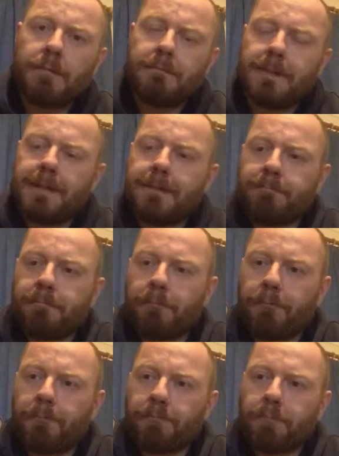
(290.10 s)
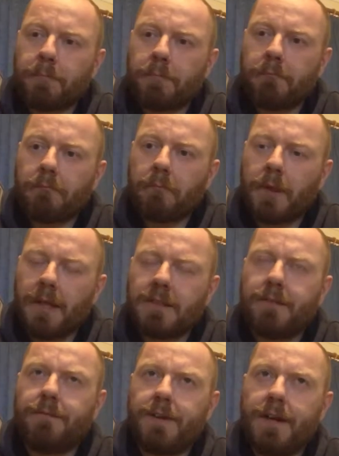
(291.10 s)
Yeah.
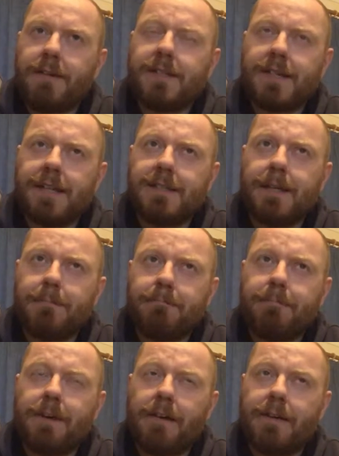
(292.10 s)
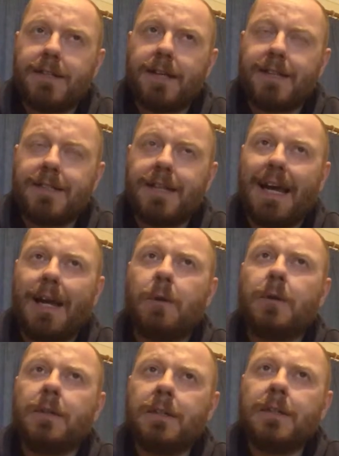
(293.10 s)
It's a very tasty ale.